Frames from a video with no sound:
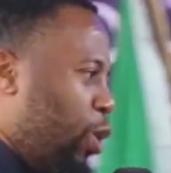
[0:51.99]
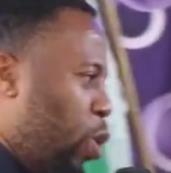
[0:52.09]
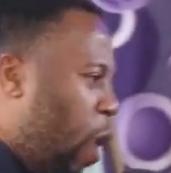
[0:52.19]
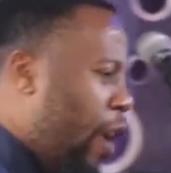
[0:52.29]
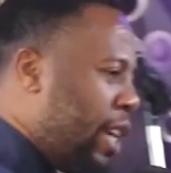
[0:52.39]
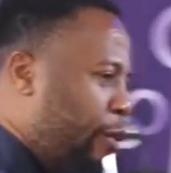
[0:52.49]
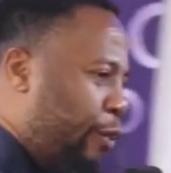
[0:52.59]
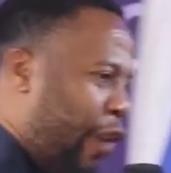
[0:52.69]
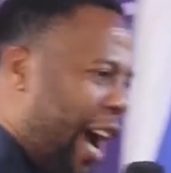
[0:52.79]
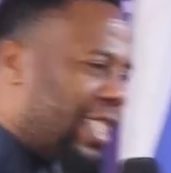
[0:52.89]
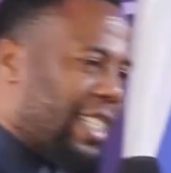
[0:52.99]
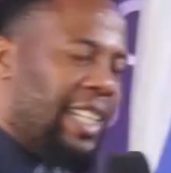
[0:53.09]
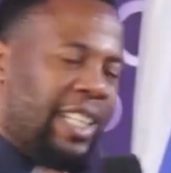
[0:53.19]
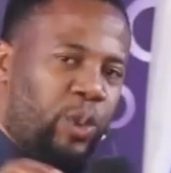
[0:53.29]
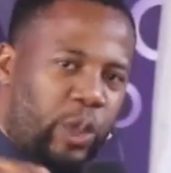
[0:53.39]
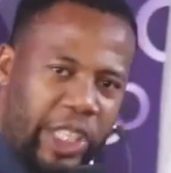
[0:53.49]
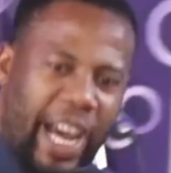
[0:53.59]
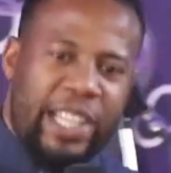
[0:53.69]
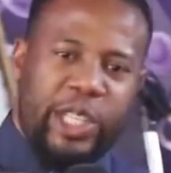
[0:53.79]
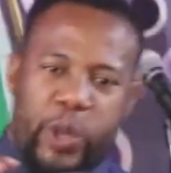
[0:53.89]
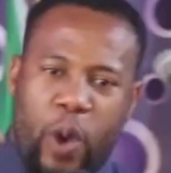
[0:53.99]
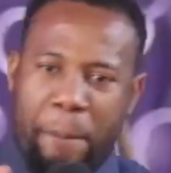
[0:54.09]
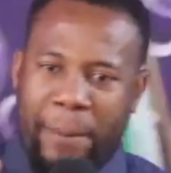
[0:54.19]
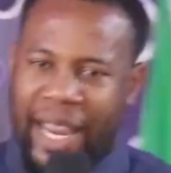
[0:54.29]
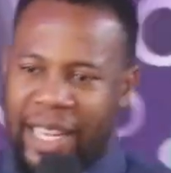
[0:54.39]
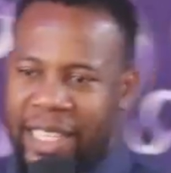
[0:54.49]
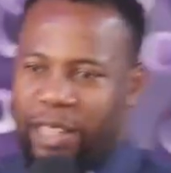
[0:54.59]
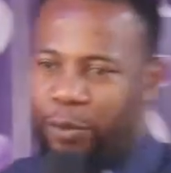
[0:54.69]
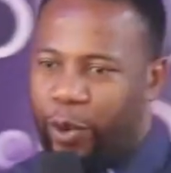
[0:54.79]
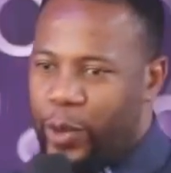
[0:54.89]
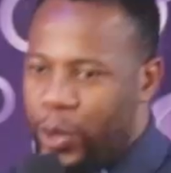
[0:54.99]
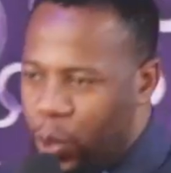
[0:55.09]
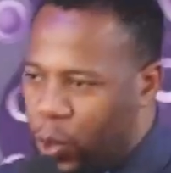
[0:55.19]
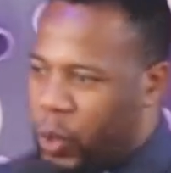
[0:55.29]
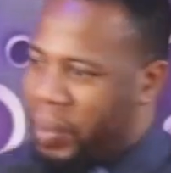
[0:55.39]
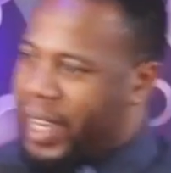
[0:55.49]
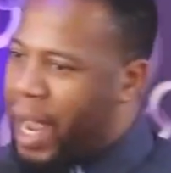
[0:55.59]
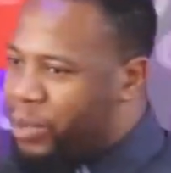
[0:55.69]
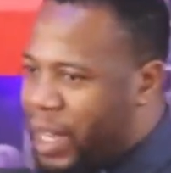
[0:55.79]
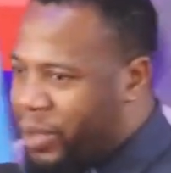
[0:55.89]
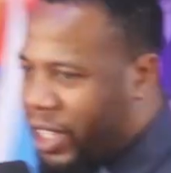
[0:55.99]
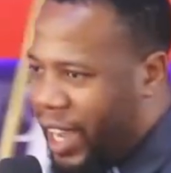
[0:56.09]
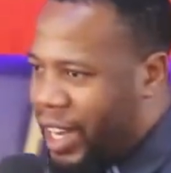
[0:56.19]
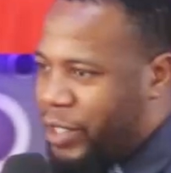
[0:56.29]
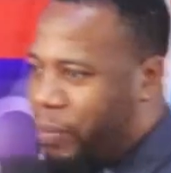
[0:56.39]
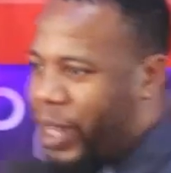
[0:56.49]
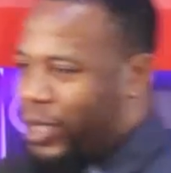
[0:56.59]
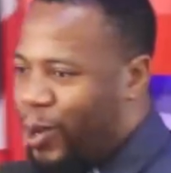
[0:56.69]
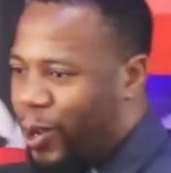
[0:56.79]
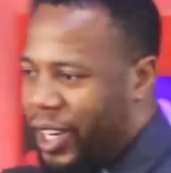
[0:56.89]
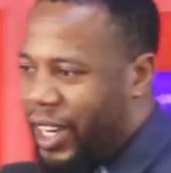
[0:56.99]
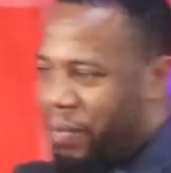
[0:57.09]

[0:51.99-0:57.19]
God first need to touch your mind for you to become something else. Praise God.